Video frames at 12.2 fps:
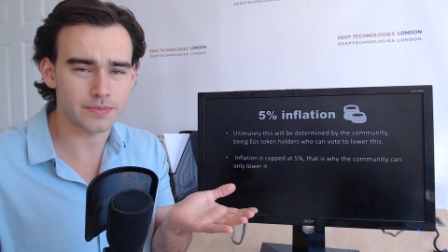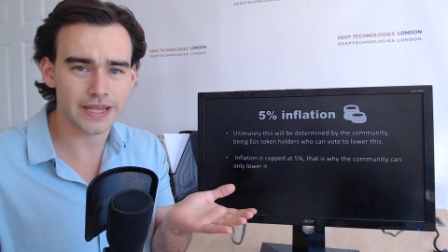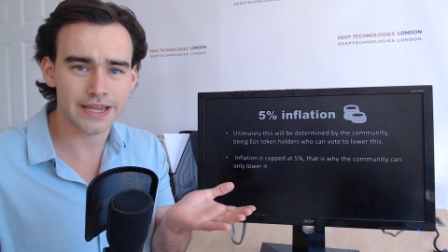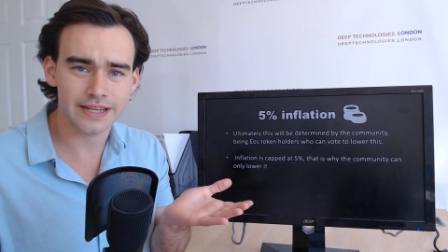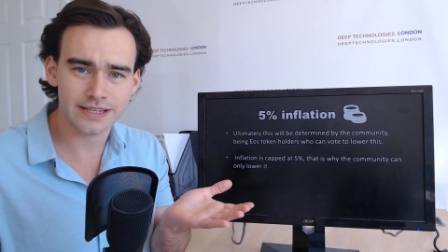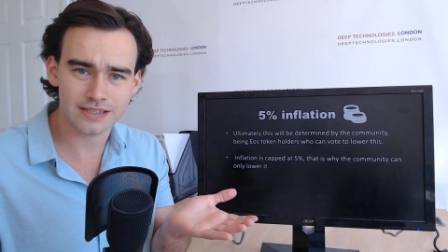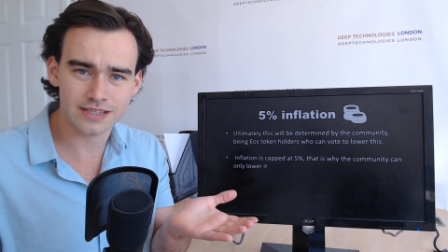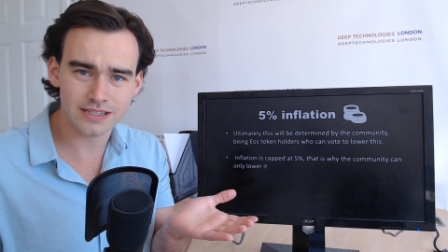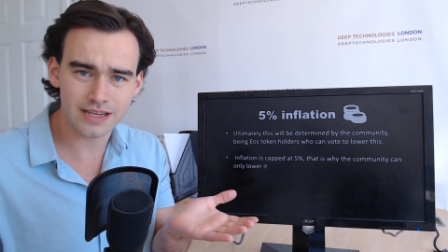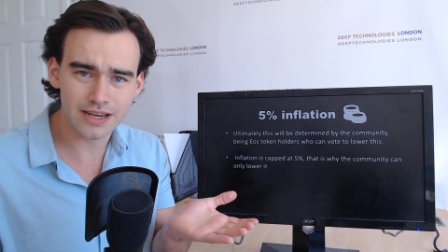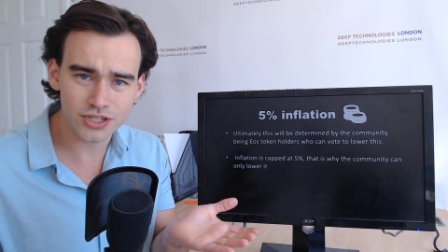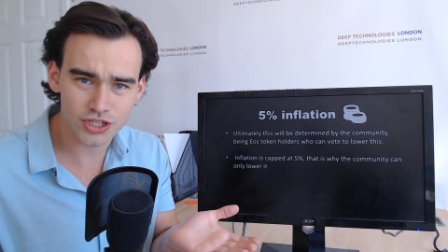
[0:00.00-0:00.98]
It is
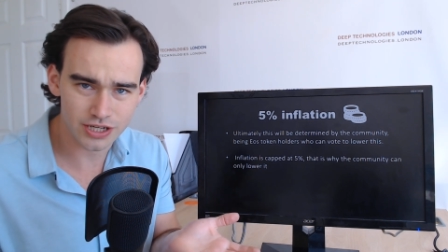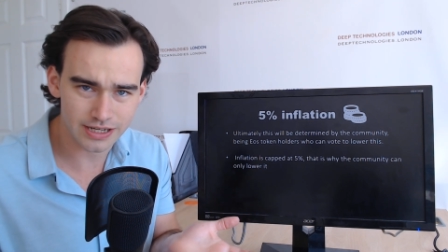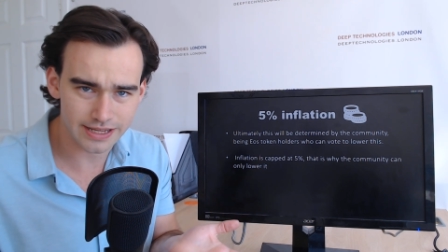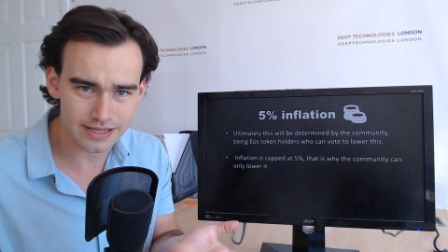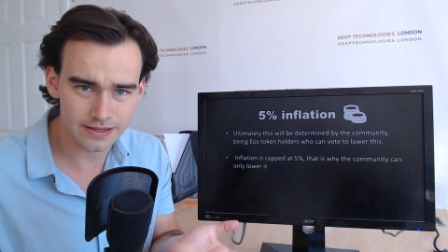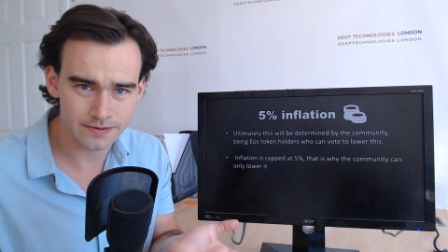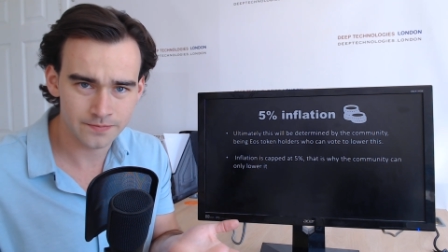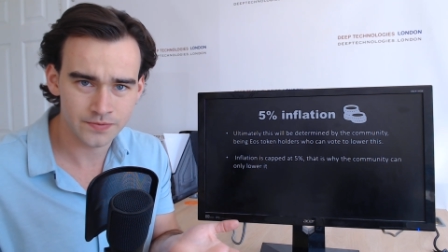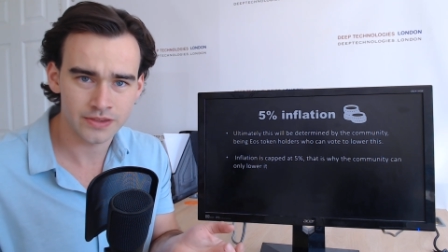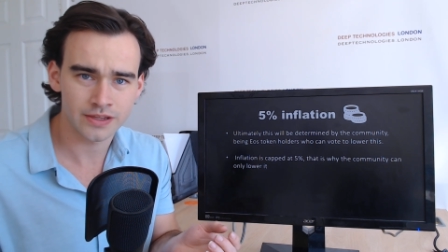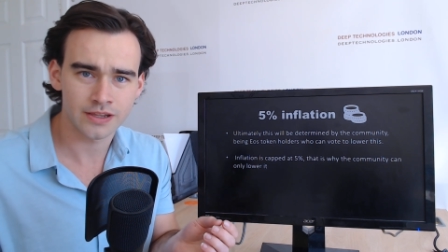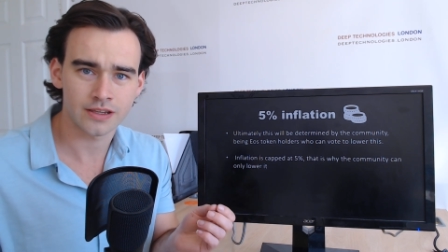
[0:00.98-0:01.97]
essentially
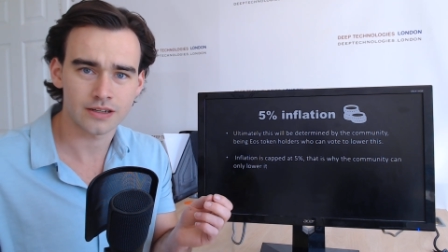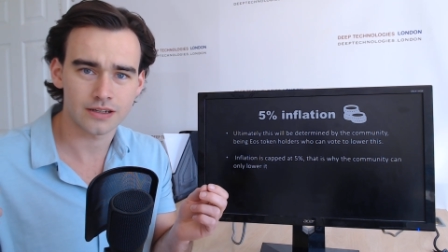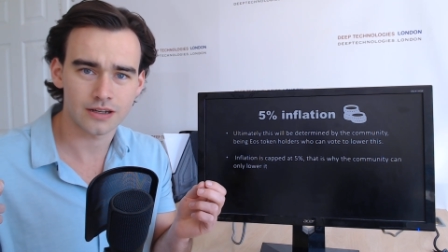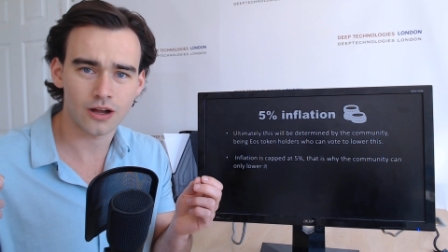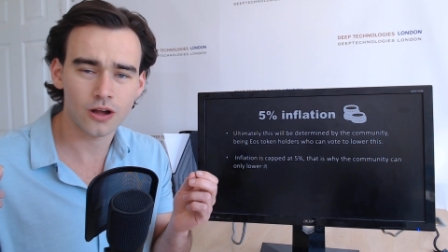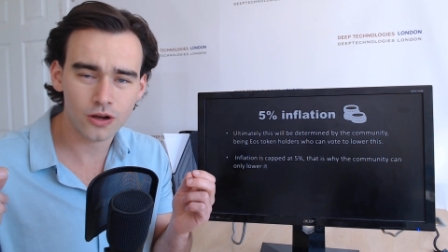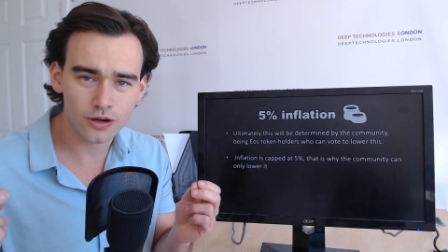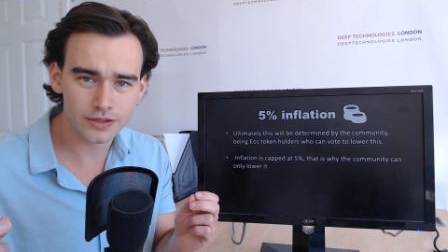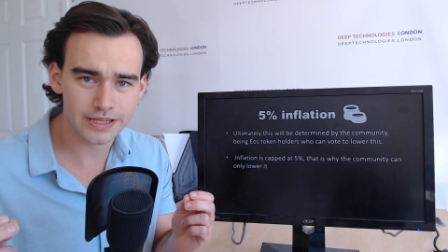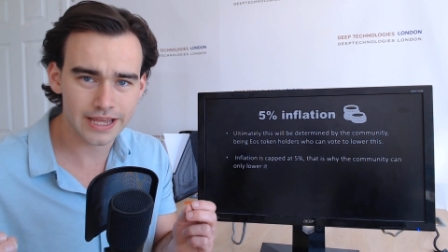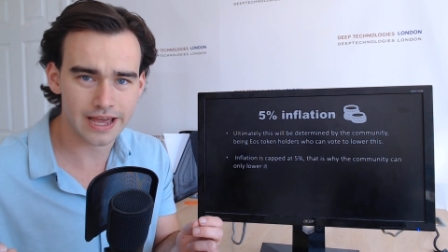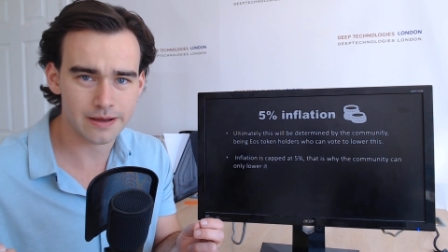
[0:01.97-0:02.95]
a hard
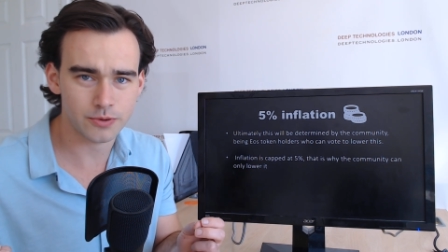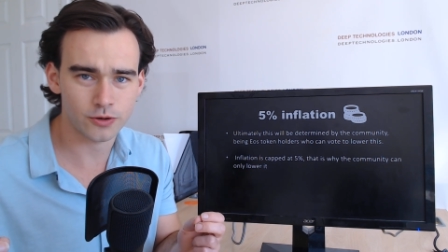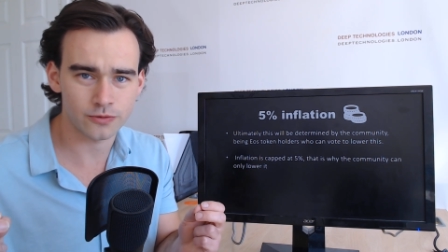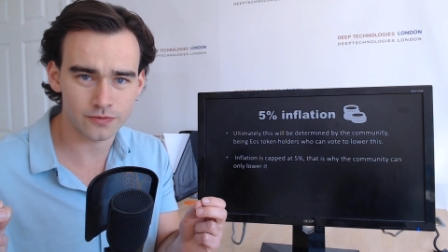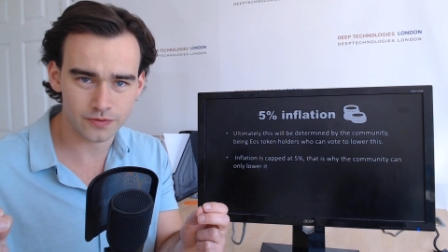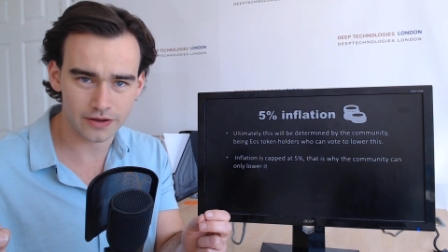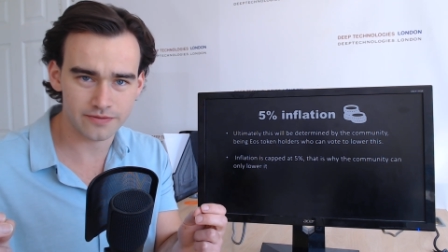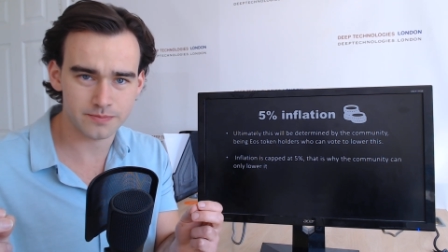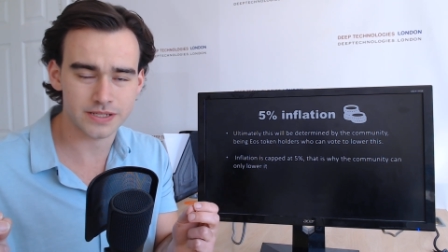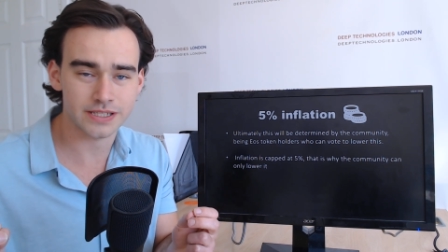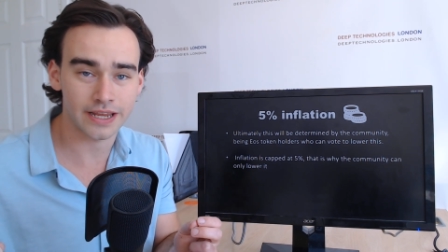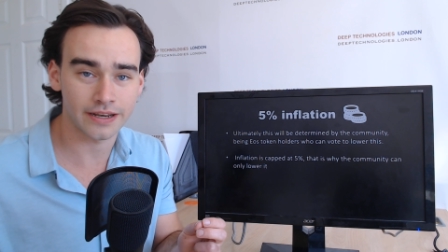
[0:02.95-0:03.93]
cap on
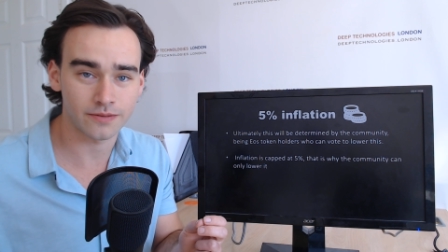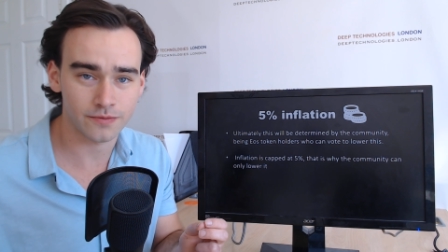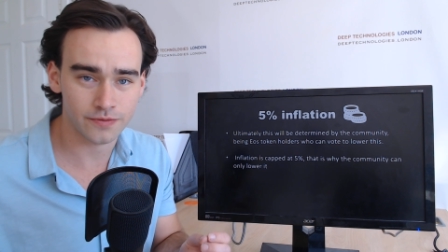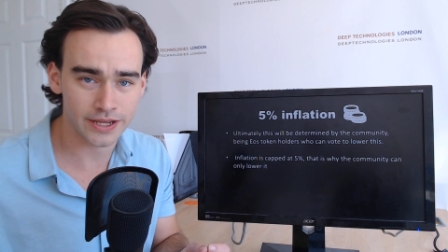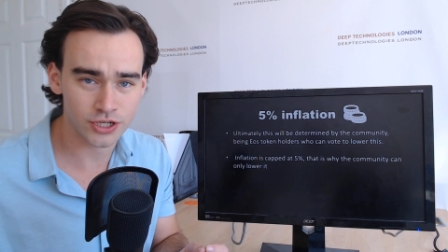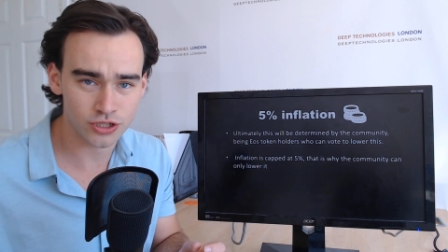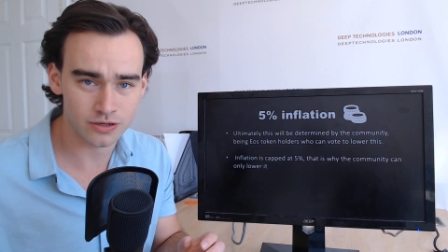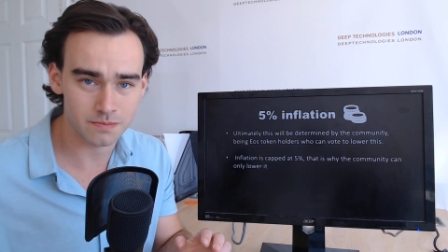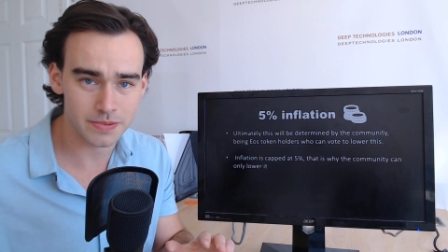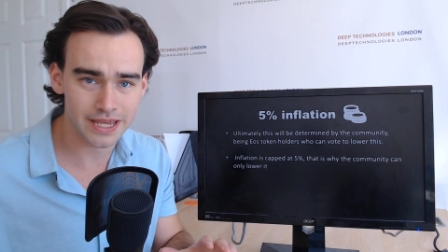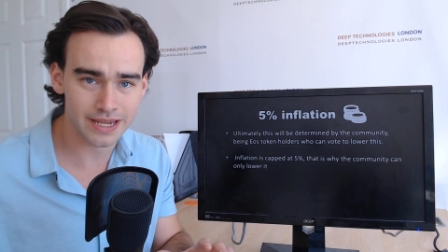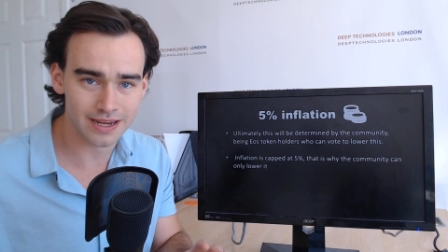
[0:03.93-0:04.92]
5% inflation
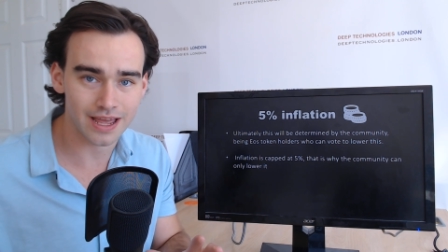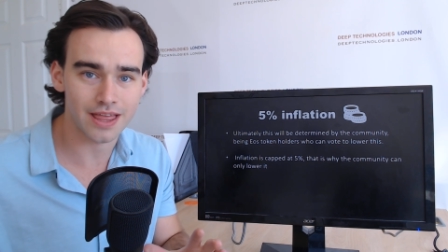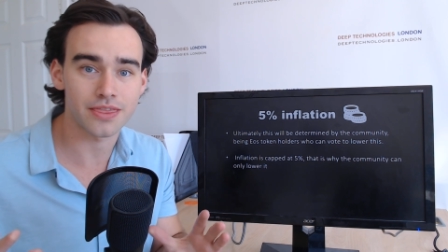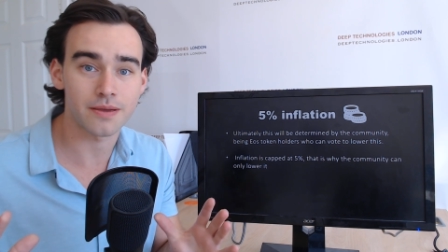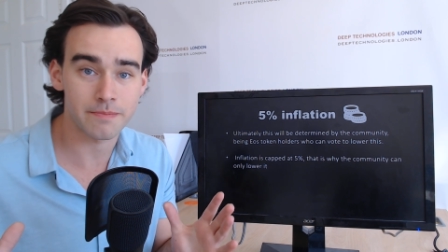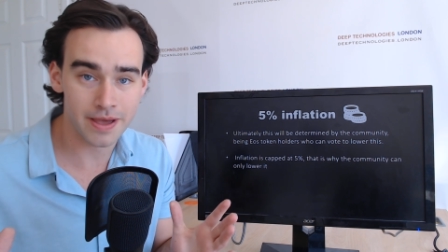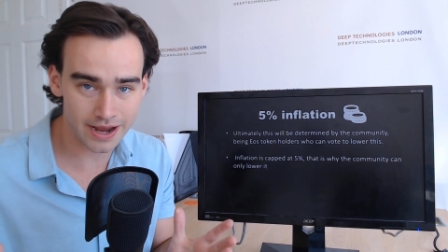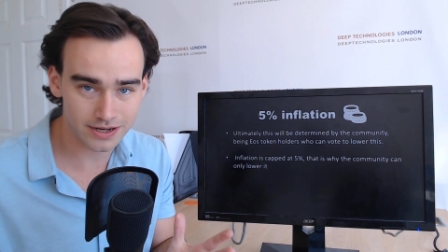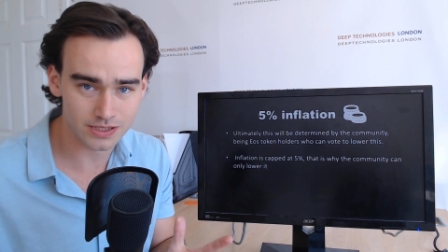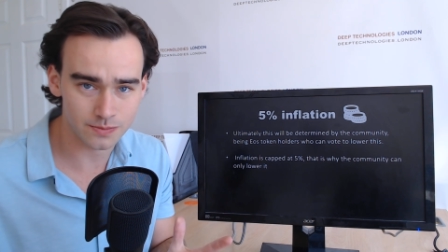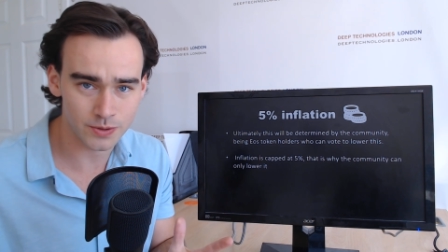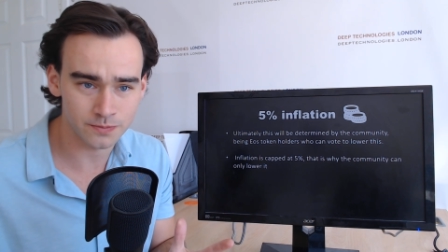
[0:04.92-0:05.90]
being the
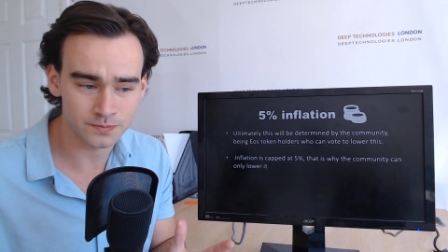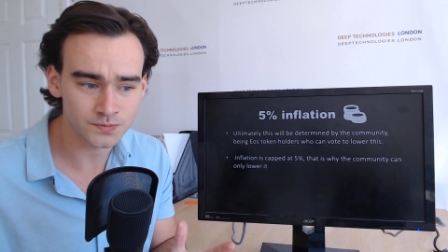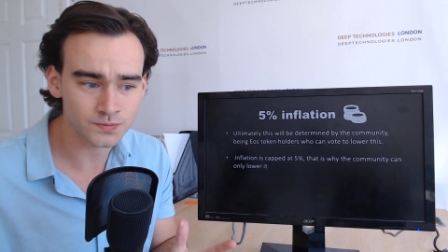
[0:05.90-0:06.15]
maximum.